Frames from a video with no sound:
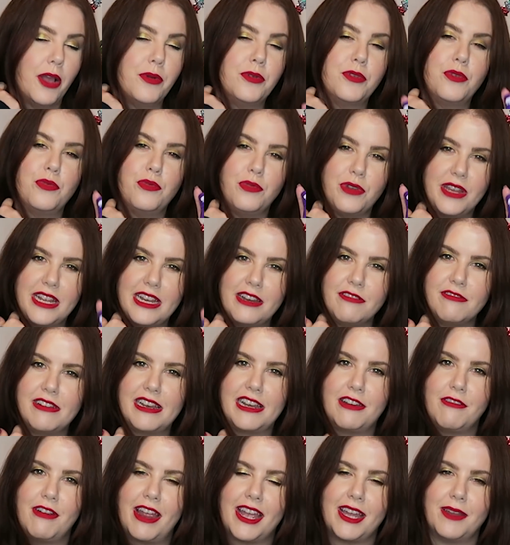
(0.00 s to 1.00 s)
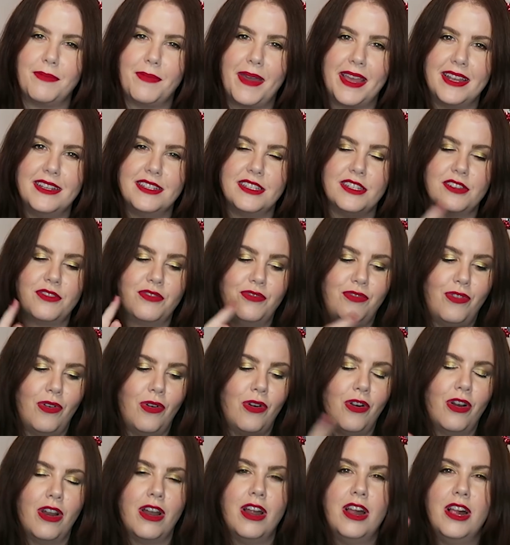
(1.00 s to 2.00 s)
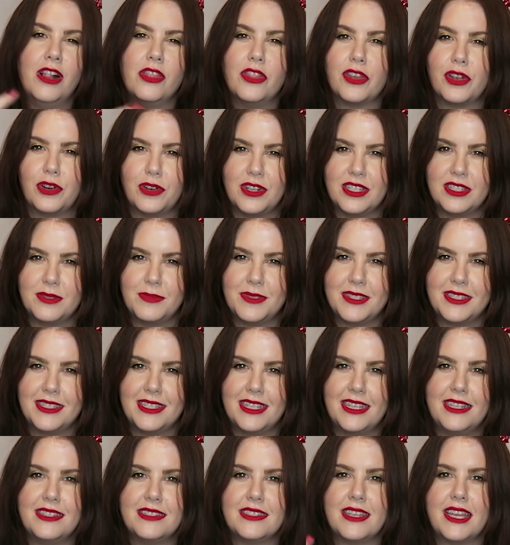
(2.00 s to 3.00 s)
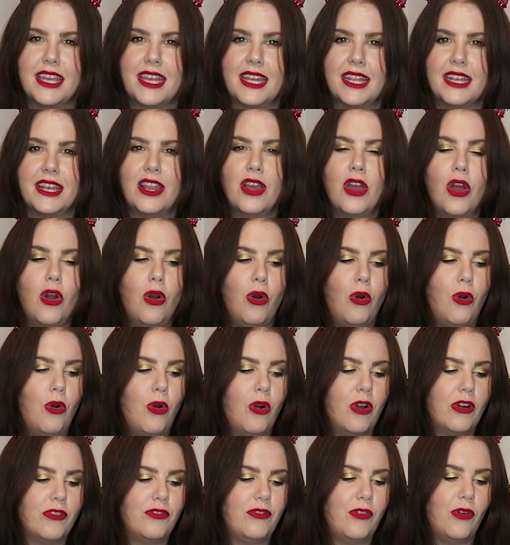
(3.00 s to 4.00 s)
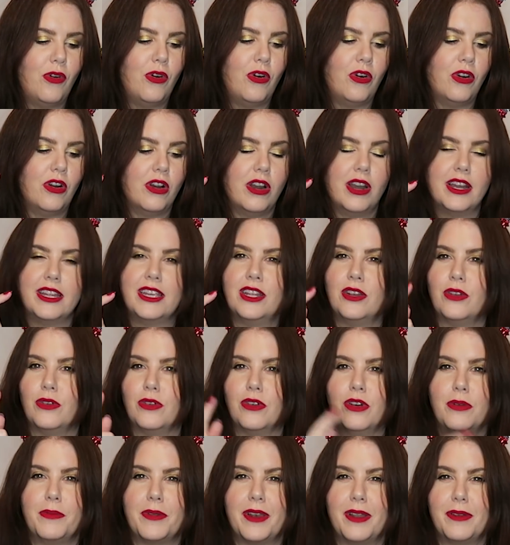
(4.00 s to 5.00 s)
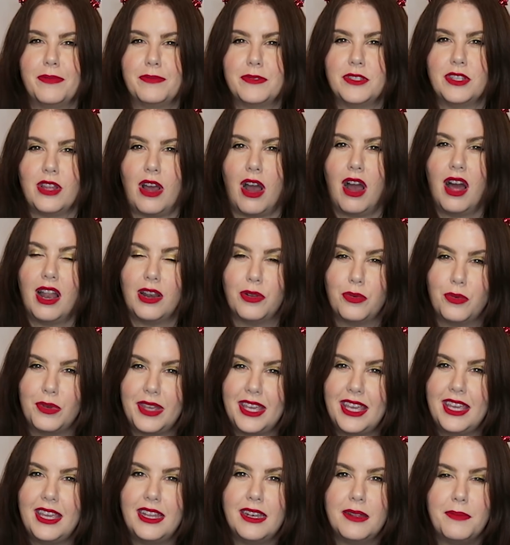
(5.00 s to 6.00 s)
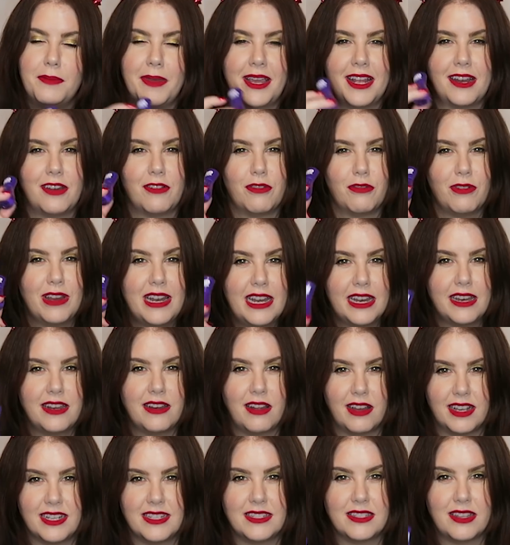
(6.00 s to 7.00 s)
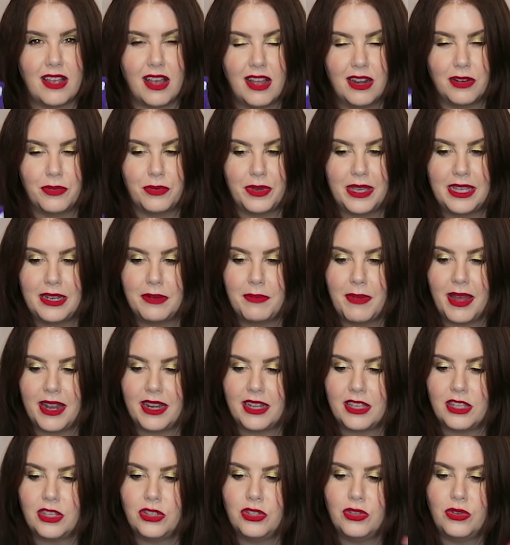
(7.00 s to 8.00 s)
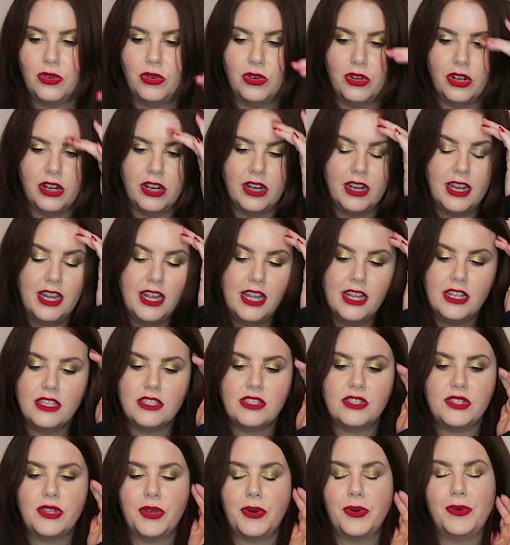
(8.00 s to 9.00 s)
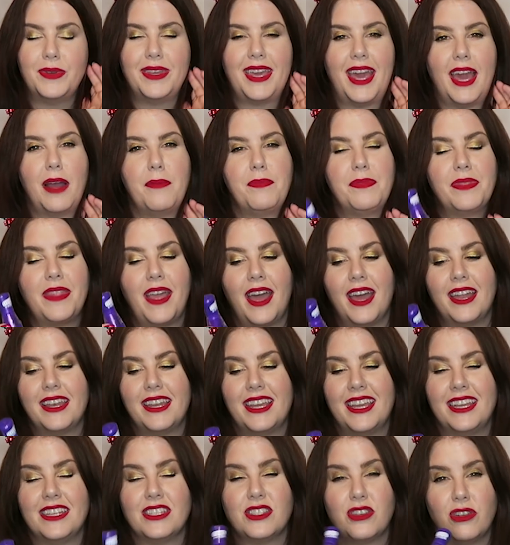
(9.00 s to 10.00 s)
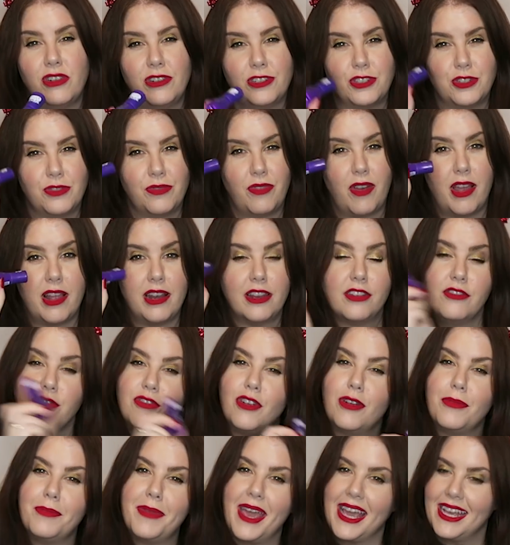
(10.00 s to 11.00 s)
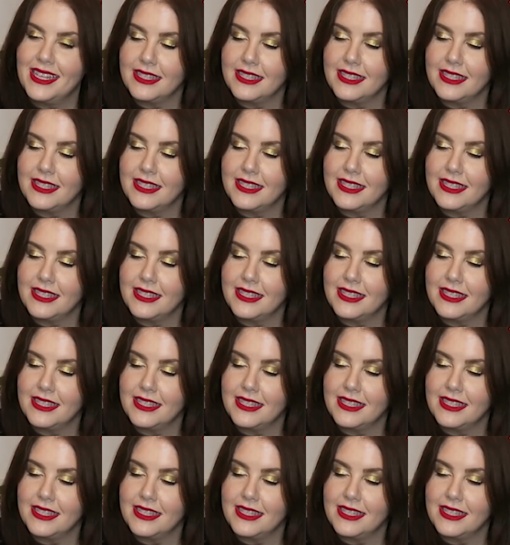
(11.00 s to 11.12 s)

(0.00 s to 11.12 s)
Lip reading: I would really, really recommend it for the Christmas season, or for, you know, coming up to Halloween. It made a really nice Halloween manicure. So yeah, that is Ultraviolet from